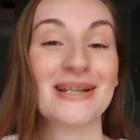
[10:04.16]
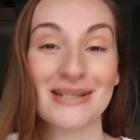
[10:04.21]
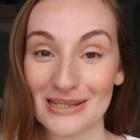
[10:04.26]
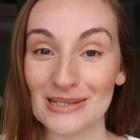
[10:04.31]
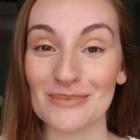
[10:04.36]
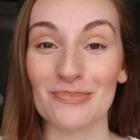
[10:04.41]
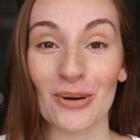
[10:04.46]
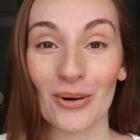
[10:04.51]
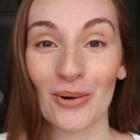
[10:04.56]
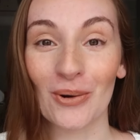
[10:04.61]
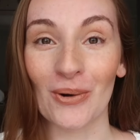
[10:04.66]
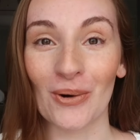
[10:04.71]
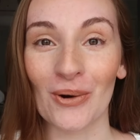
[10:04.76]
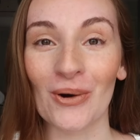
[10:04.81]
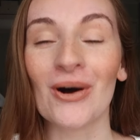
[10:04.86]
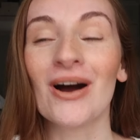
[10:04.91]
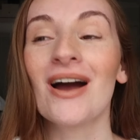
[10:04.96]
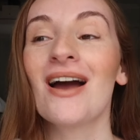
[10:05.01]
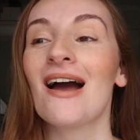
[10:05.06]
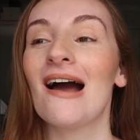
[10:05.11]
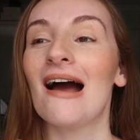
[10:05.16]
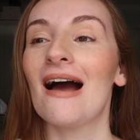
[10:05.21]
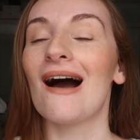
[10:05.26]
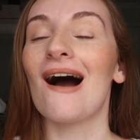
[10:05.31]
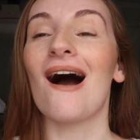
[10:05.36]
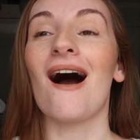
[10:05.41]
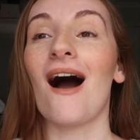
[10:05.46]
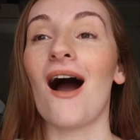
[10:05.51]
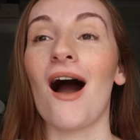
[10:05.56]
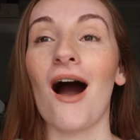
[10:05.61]
explore
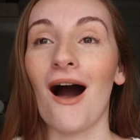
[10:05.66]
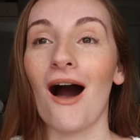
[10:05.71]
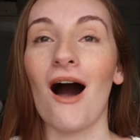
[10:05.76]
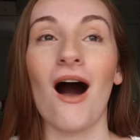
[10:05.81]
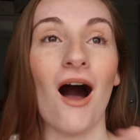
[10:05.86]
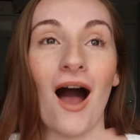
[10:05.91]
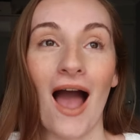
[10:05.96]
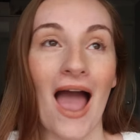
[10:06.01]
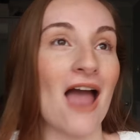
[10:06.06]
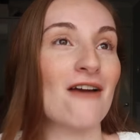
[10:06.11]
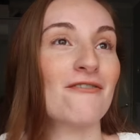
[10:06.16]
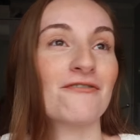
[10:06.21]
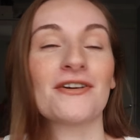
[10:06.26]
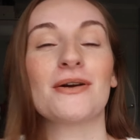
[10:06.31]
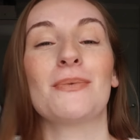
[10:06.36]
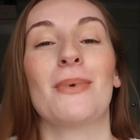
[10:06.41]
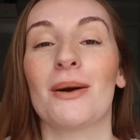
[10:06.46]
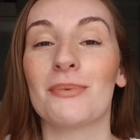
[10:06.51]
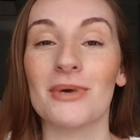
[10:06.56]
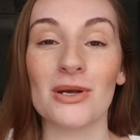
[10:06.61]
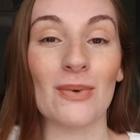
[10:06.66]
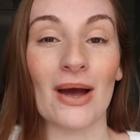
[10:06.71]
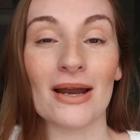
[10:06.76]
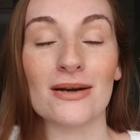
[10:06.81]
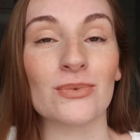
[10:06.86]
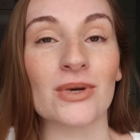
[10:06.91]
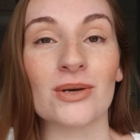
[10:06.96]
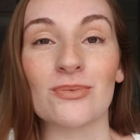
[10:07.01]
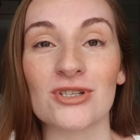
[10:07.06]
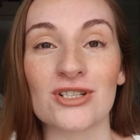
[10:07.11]
Everywhere we
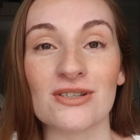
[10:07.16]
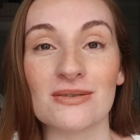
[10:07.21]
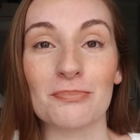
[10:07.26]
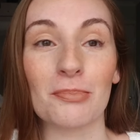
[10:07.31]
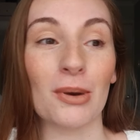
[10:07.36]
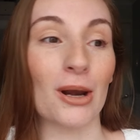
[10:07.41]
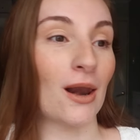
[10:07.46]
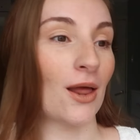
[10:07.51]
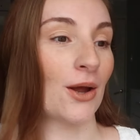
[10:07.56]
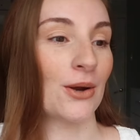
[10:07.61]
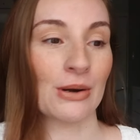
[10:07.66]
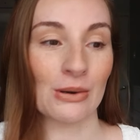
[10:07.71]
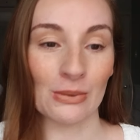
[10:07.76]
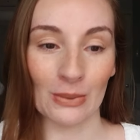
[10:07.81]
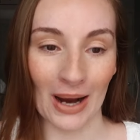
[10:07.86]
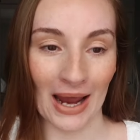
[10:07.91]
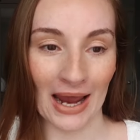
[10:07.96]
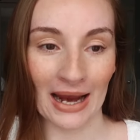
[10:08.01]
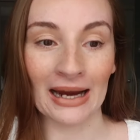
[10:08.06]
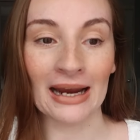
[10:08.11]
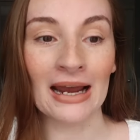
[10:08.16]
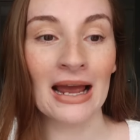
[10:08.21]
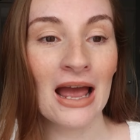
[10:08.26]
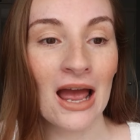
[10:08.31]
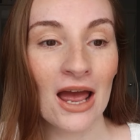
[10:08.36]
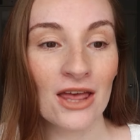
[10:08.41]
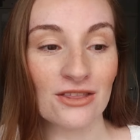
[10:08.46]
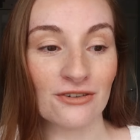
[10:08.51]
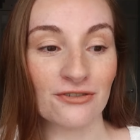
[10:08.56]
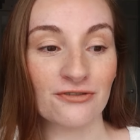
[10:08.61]
went, we were just blown away.
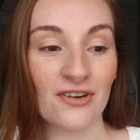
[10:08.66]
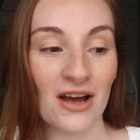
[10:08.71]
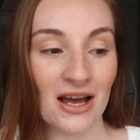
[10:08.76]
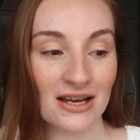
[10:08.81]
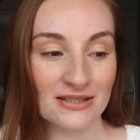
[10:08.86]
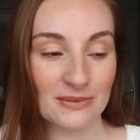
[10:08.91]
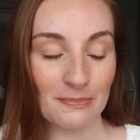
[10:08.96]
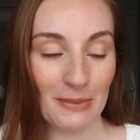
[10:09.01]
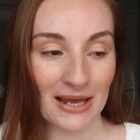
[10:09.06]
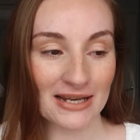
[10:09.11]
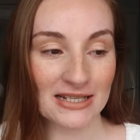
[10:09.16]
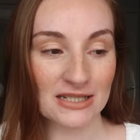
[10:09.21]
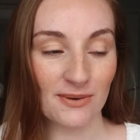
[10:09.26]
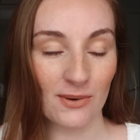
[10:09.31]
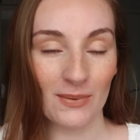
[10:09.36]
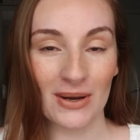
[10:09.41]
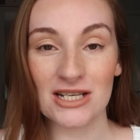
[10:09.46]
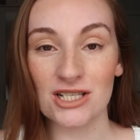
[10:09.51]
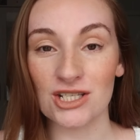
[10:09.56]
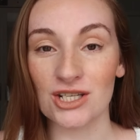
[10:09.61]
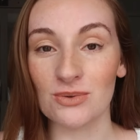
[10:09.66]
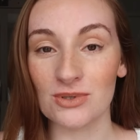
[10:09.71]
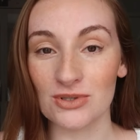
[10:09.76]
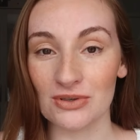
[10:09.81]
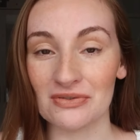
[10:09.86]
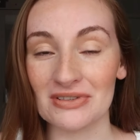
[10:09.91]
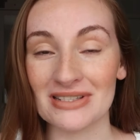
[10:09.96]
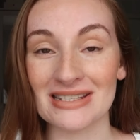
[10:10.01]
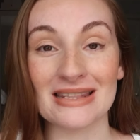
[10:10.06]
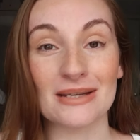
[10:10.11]
The first place we went to was
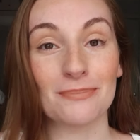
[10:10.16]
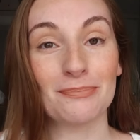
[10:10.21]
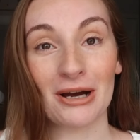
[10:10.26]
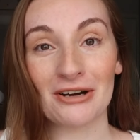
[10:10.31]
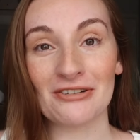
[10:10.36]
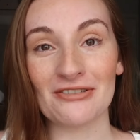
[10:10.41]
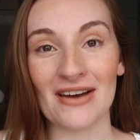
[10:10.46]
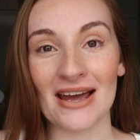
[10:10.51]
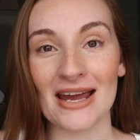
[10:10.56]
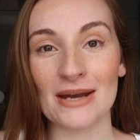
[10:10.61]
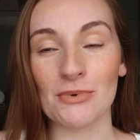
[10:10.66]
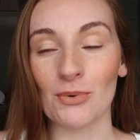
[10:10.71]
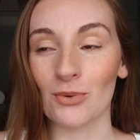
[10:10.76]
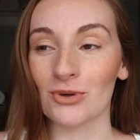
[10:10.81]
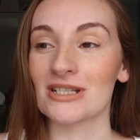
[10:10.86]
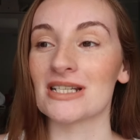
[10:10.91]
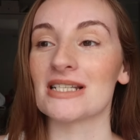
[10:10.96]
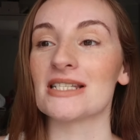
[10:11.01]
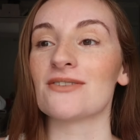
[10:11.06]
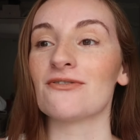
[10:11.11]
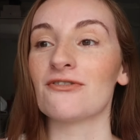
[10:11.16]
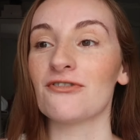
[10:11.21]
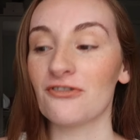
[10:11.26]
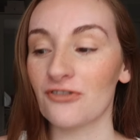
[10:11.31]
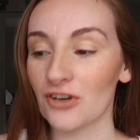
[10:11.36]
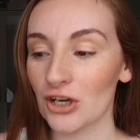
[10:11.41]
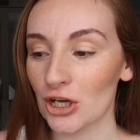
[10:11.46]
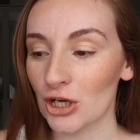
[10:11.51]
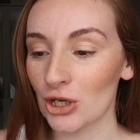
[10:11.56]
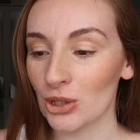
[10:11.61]
obviously the buffet. We wanted some
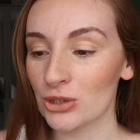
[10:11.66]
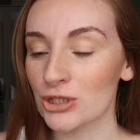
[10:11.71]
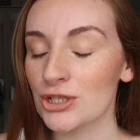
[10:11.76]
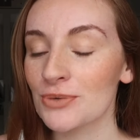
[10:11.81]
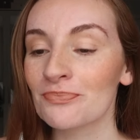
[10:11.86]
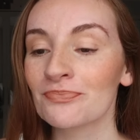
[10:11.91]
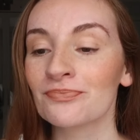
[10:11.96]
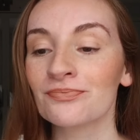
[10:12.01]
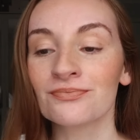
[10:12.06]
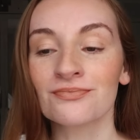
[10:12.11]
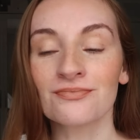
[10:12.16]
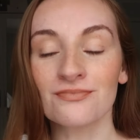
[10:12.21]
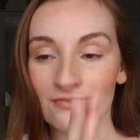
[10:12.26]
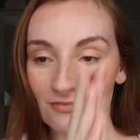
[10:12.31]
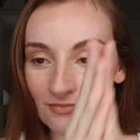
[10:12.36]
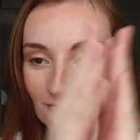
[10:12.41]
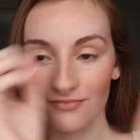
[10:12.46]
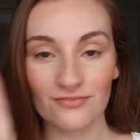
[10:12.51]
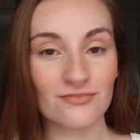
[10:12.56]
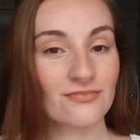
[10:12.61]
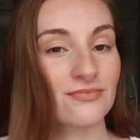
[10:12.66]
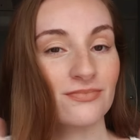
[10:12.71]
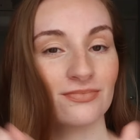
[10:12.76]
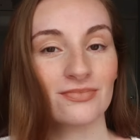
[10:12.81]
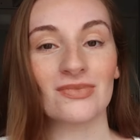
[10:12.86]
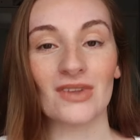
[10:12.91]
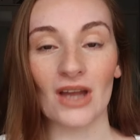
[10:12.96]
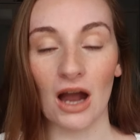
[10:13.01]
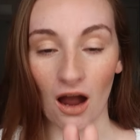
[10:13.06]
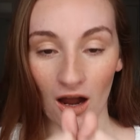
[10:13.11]
food.
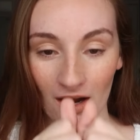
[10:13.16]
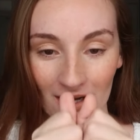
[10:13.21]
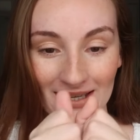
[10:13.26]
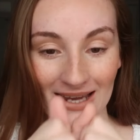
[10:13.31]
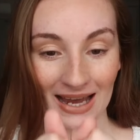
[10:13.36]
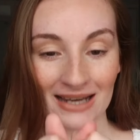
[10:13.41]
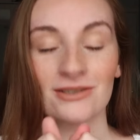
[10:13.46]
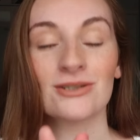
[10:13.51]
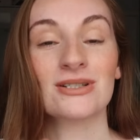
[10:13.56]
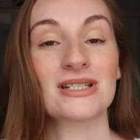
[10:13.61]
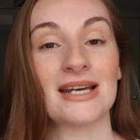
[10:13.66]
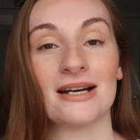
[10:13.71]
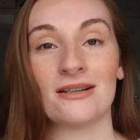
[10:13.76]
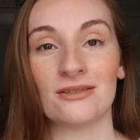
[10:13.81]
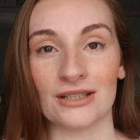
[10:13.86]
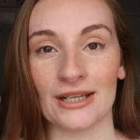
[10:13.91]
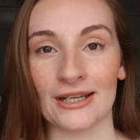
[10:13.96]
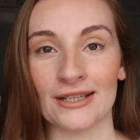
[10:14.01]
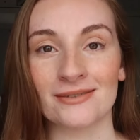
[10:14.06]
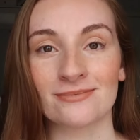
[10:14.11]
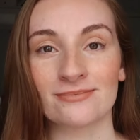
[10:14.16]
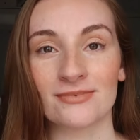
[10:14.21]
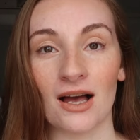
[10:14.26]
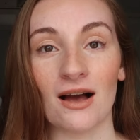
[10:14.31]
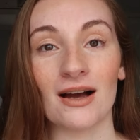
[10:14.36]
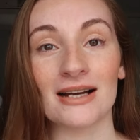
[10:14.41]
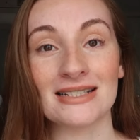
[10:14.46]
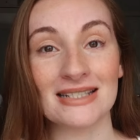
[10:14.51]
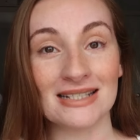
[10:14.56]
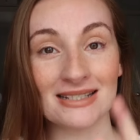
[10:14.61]
I cannot tell you,
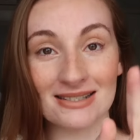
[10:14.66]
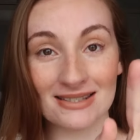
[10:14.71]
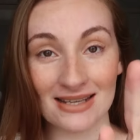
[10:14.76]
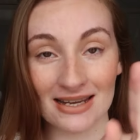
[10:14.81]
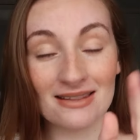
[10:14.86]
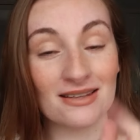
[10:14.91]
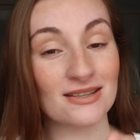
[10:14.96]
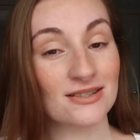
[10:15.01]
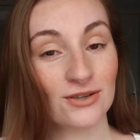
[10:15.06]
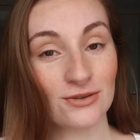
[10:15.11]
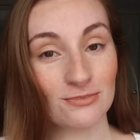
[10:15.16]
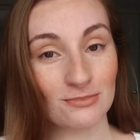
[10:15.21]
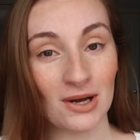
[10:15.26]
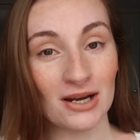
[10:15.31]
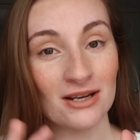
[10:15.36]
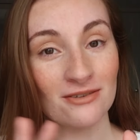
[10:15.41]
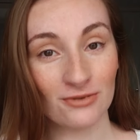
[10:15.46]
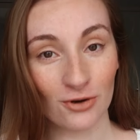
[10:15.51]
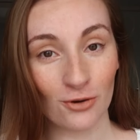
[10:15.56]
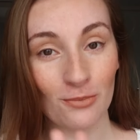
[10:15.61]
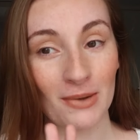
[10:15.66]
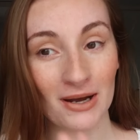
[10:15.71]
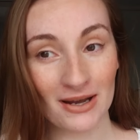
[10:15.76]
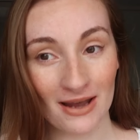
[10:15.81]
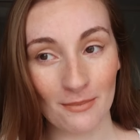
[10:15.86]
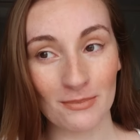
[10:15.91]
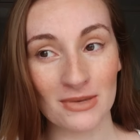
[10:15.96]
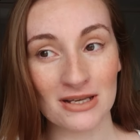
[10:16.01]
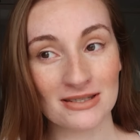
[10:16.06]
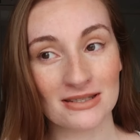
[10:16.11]
I did say this on my
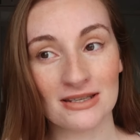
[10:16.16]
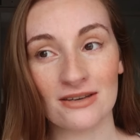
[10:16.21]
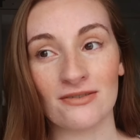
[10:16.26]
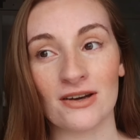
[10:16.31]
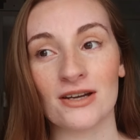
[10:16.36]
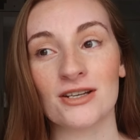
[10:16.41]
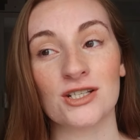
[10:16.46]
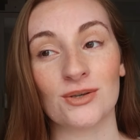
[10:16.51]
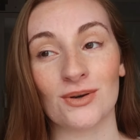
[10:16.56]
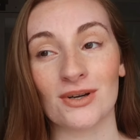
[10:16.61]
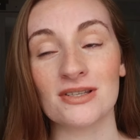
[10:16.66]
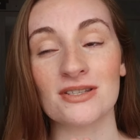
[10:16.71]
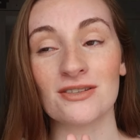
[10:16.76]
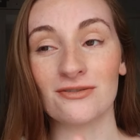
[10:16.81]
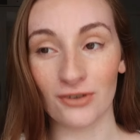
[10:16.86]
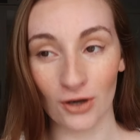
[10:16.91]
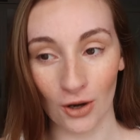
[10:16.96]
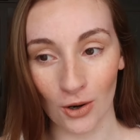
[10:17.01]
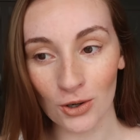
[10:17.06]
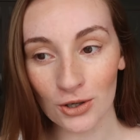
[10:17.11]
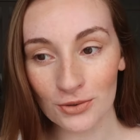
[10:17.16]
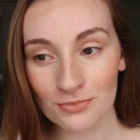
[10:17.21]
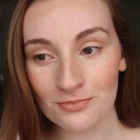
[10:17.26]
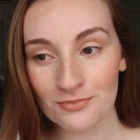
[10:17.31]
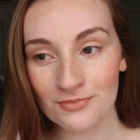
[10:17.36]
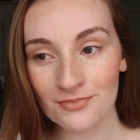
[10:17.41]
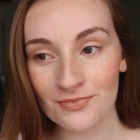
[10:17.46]
MSC Virtuosa vlog,